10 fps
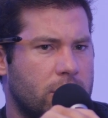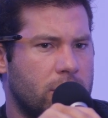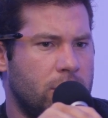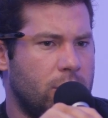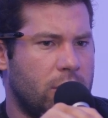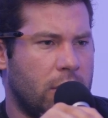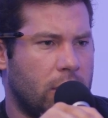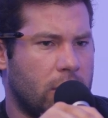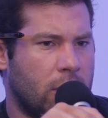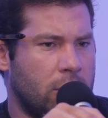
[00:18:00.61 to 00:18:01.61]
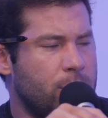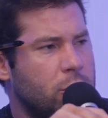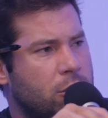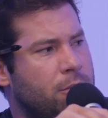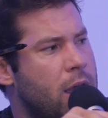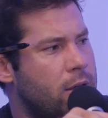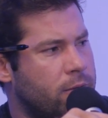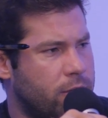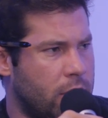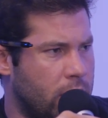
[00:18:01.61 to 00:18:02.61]
do you think, you mentioned
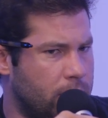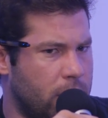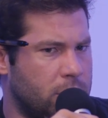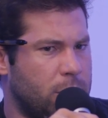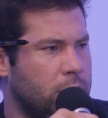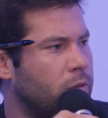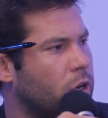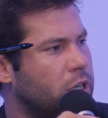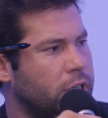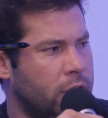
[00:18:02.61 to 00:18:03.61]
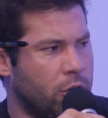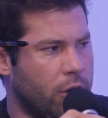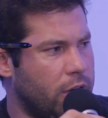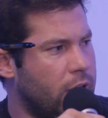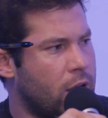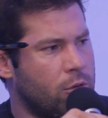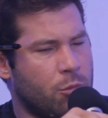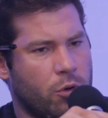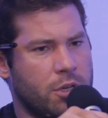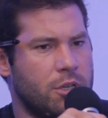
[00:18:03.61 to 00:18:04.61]
Bev as being vertically integrated, how
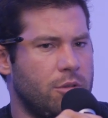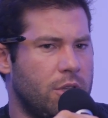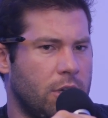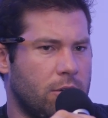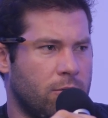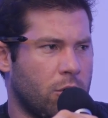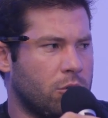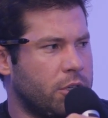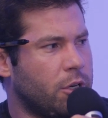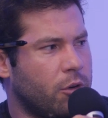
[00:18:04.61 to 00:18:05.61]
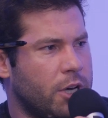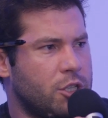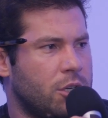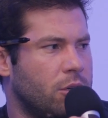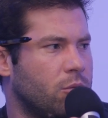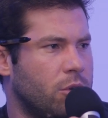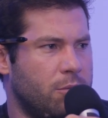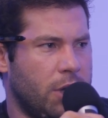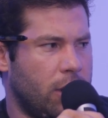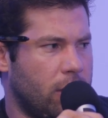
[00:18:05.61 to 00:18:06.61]
important do you think vertical integration
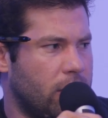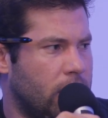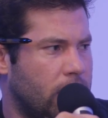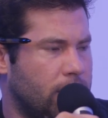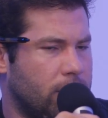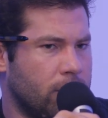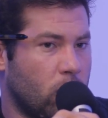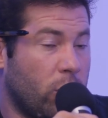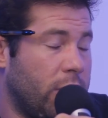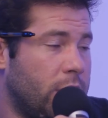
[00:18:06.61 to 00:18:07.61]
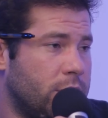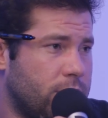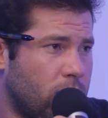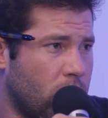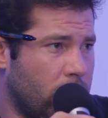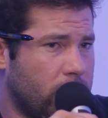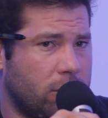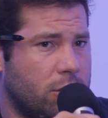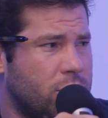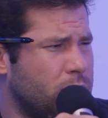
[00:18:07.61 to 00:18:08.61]
would be or is for
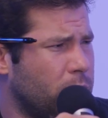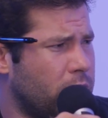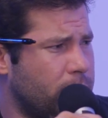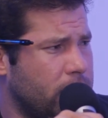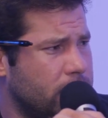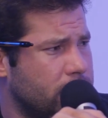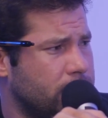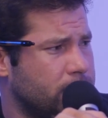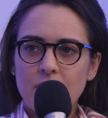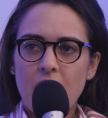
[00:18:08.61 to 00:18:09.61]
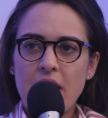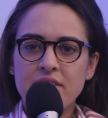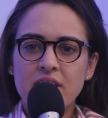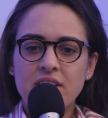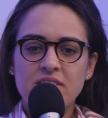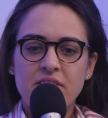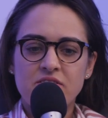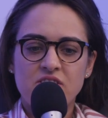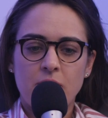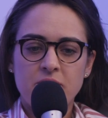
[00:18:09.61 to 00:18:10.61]
consumer companies? I think it needs to have
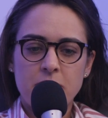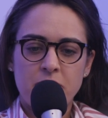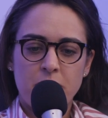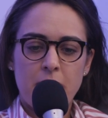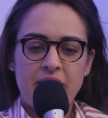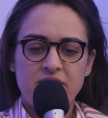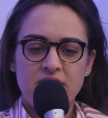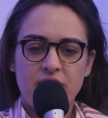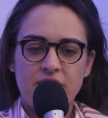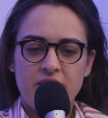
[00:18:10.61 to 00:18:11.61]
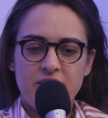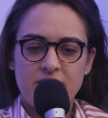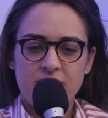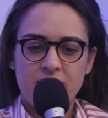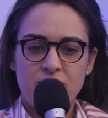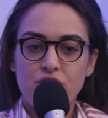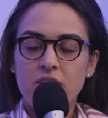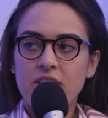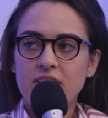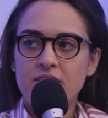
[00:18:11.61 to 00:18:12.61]
some type of proprietary
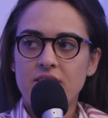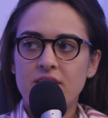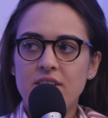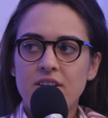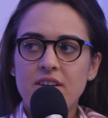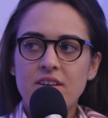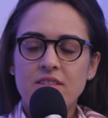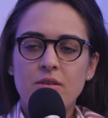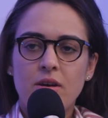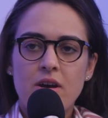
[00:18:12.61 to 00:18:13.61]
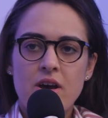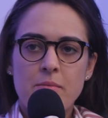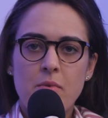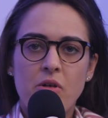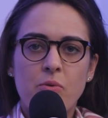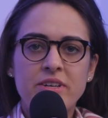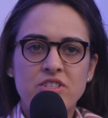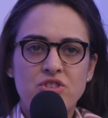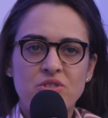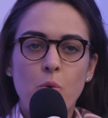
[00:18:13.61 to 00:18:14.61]
ingredient. Mm-hmm. In the otherwise
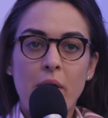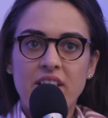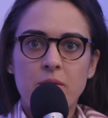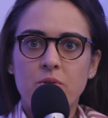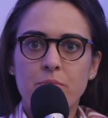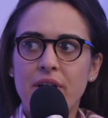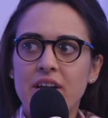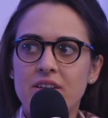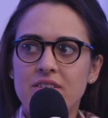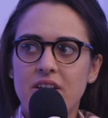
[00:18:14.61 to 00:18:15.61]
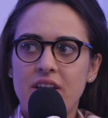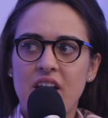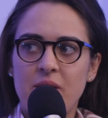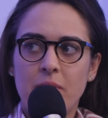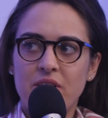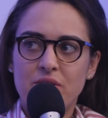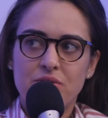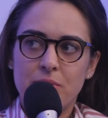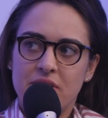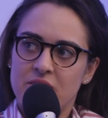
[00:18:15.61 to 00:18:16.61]
it's just a white labeled brand and anybody could
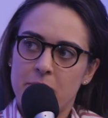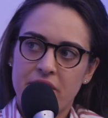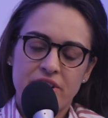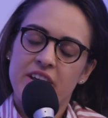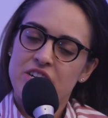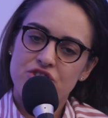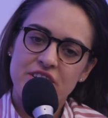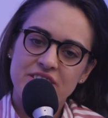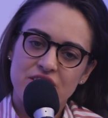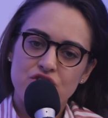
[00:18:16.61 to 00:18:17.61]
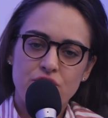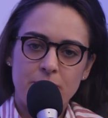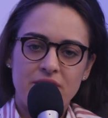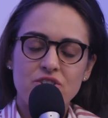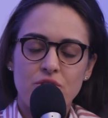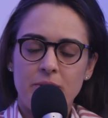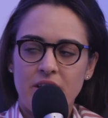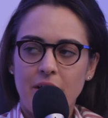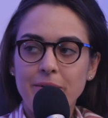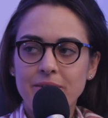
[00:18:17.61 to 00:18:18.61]
do it, and the barrier to entry is extremely, extremely
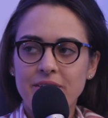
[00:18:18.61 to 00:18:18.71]
low.